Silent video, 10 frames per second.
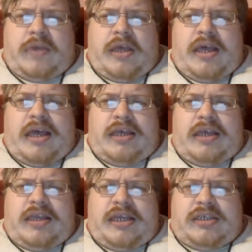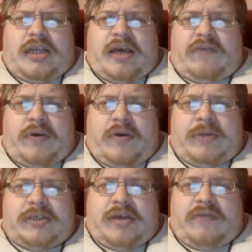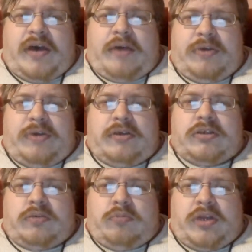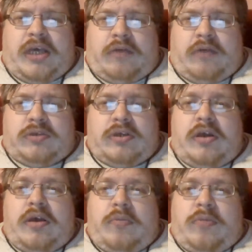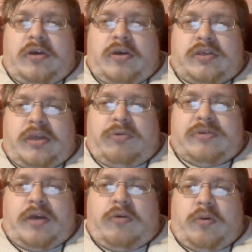because they put out a request social media, and I was in a position to offer my help.